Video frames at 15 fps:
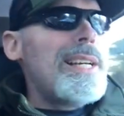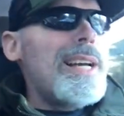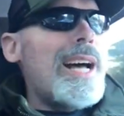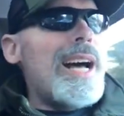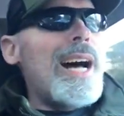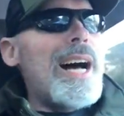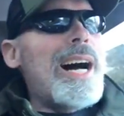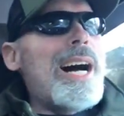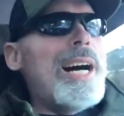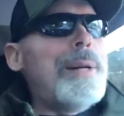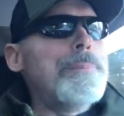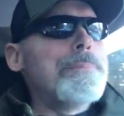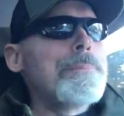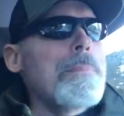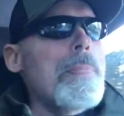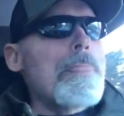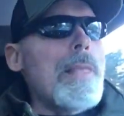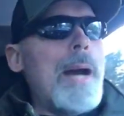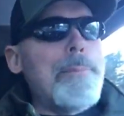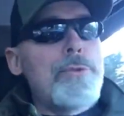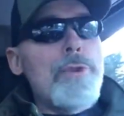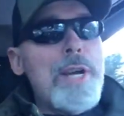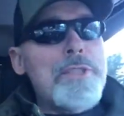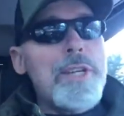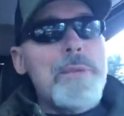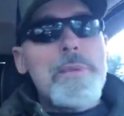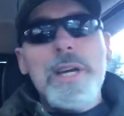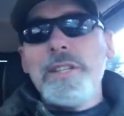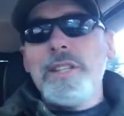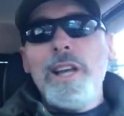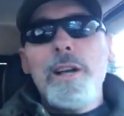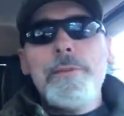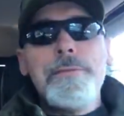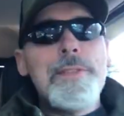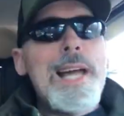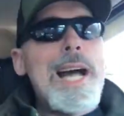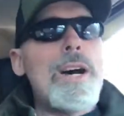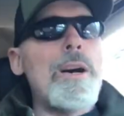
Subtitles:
I'm dressing myself now.